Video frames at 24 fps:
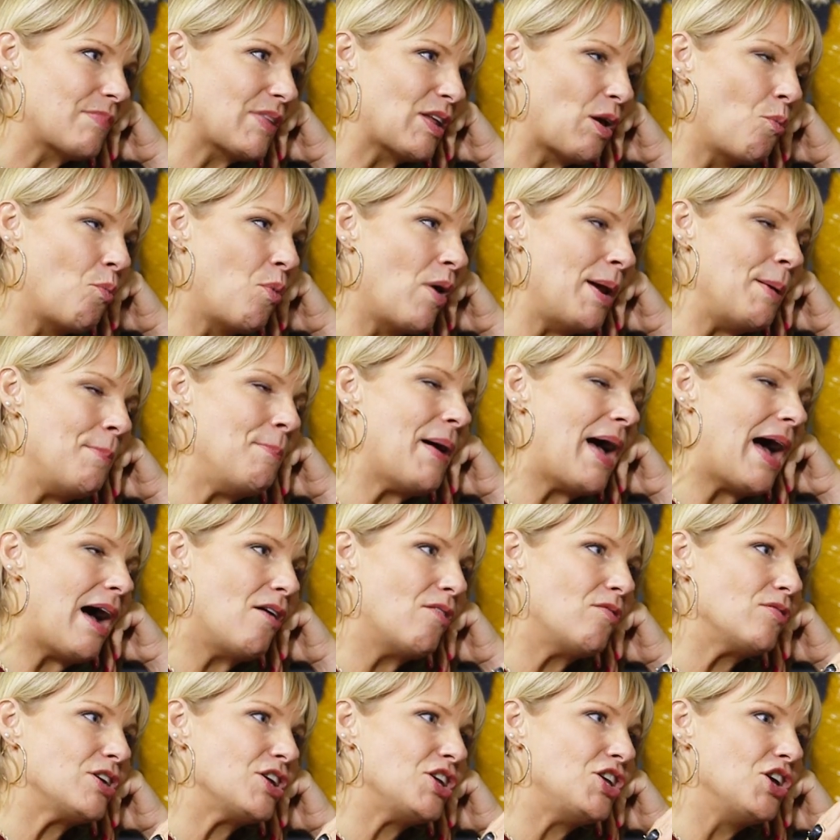What
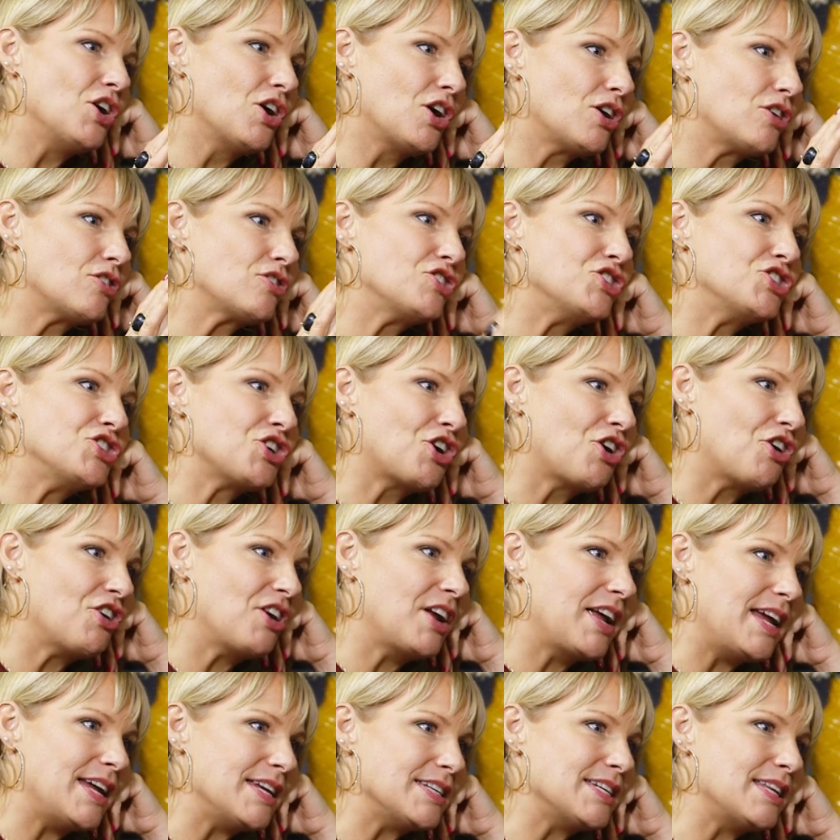about your
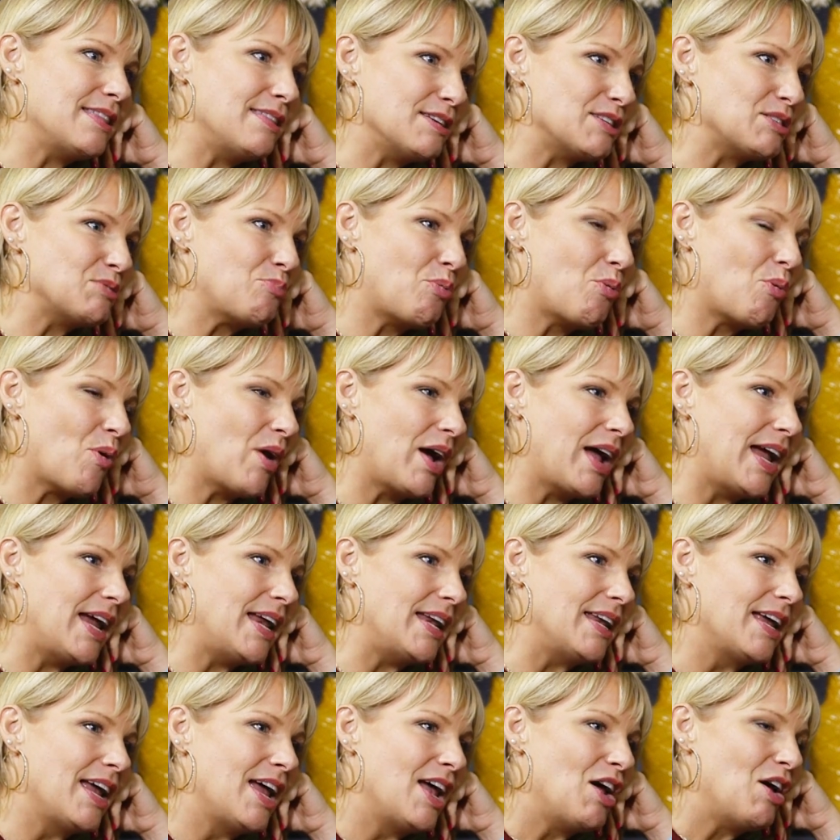journey to this
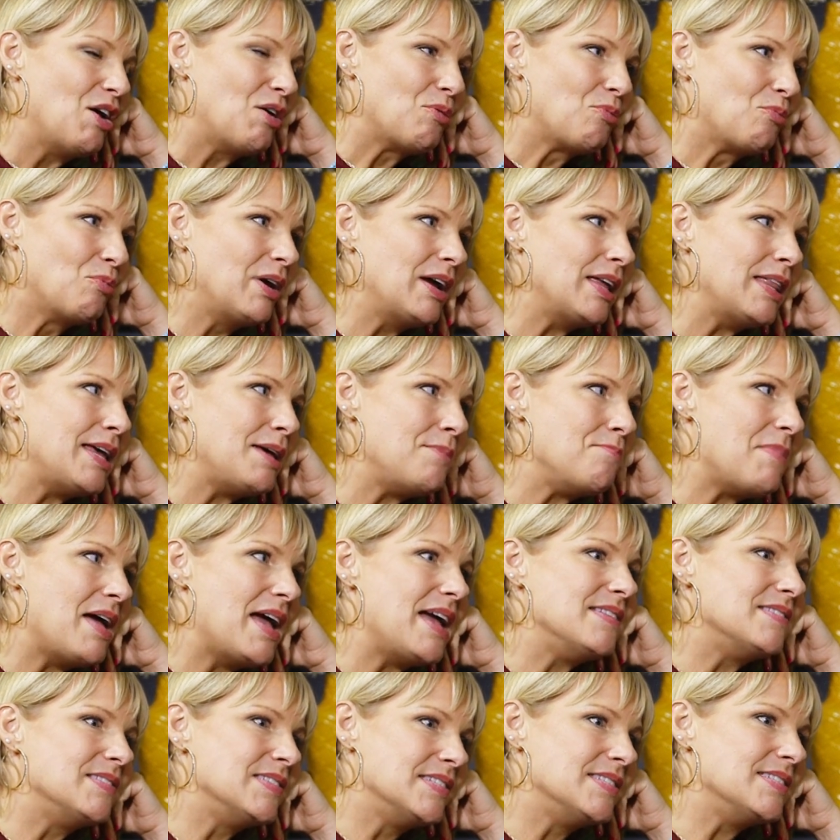point really
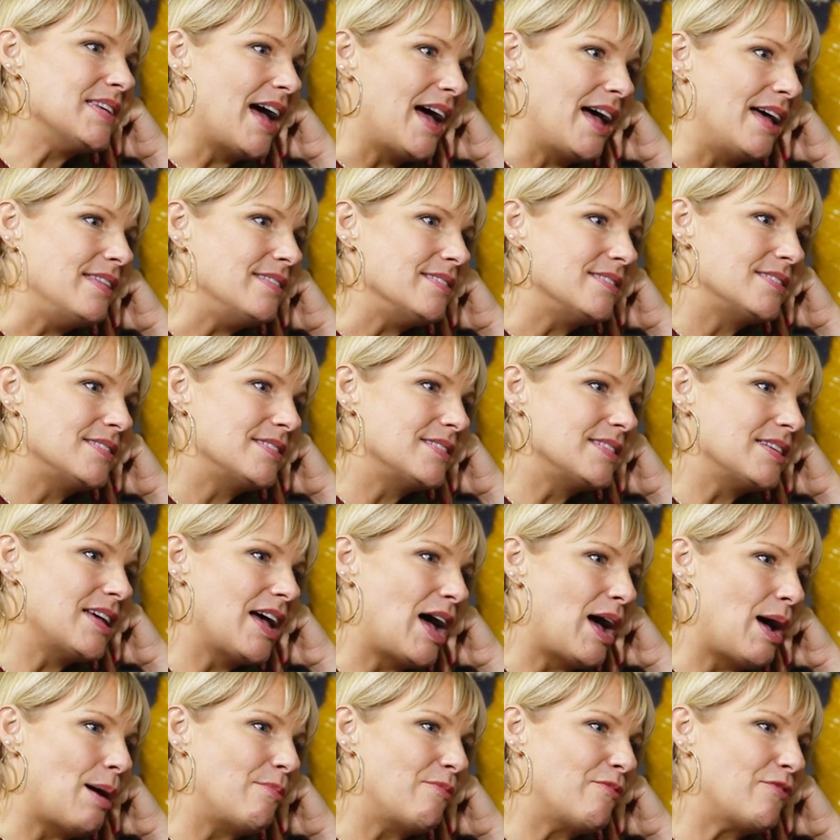made sense
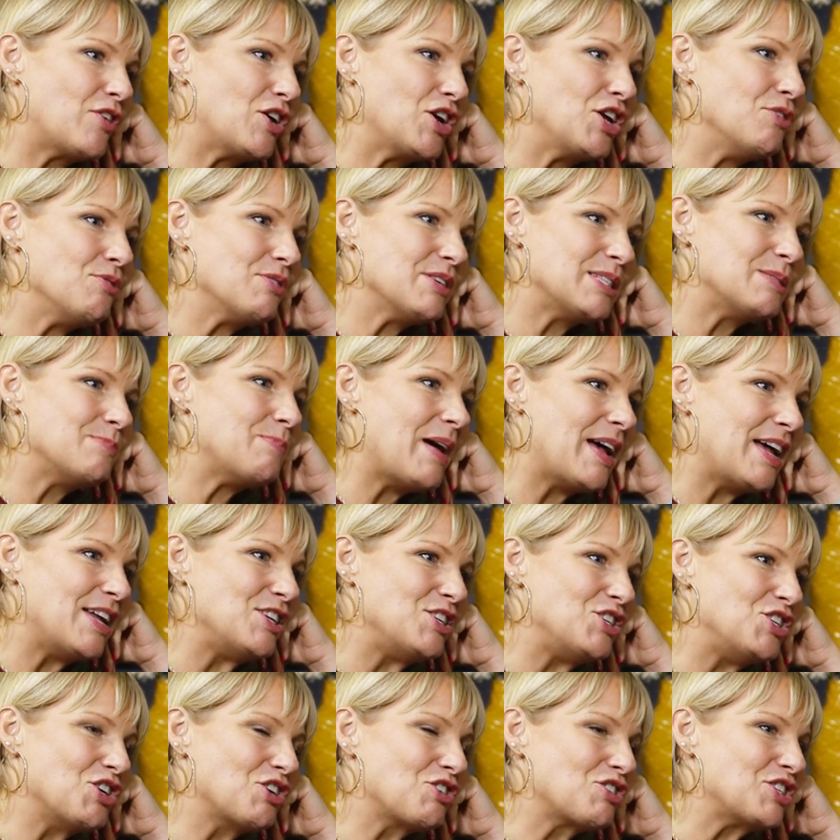for you to
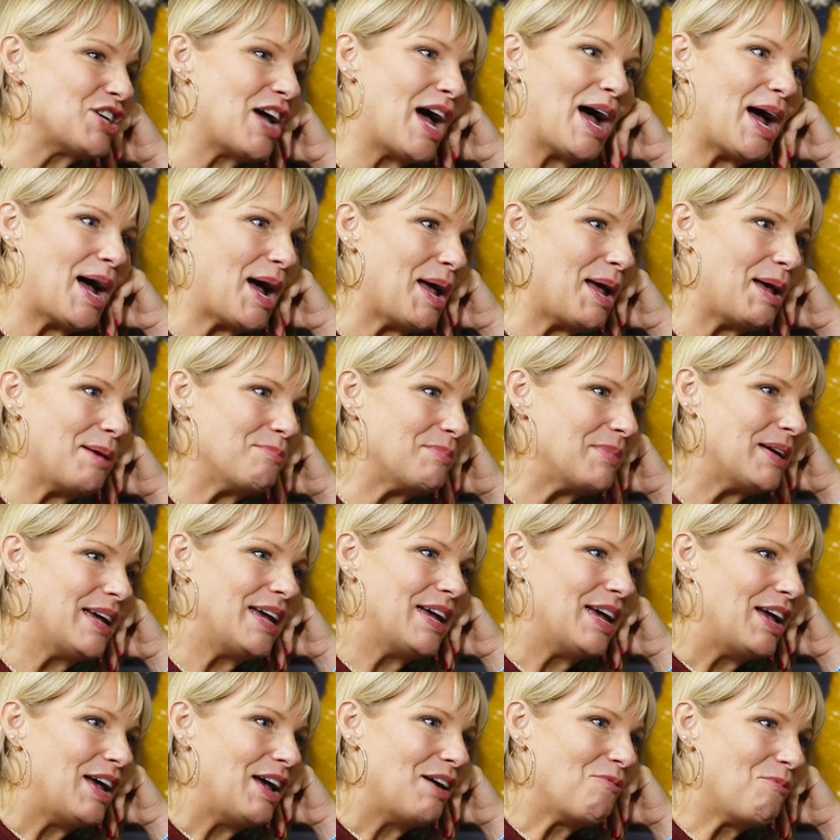spend your time
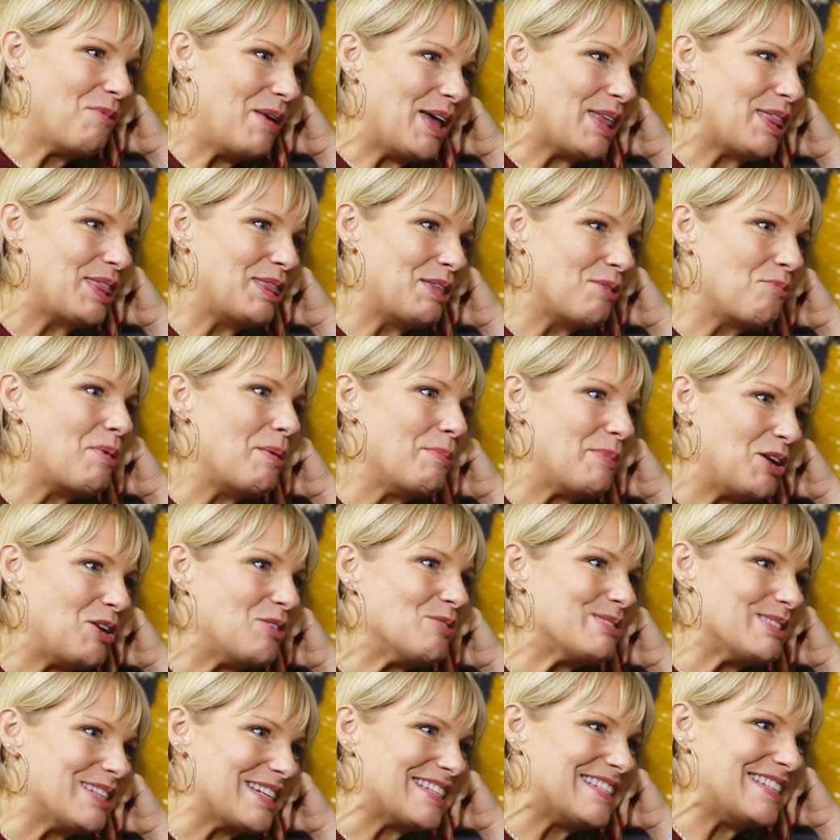with the Women Who
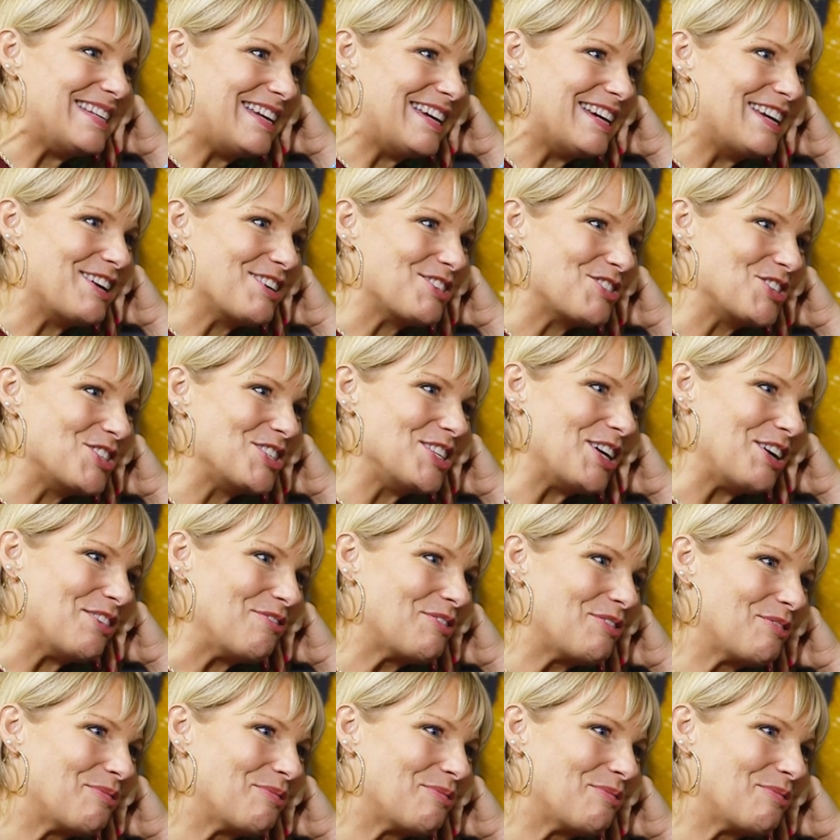Succeed initiative?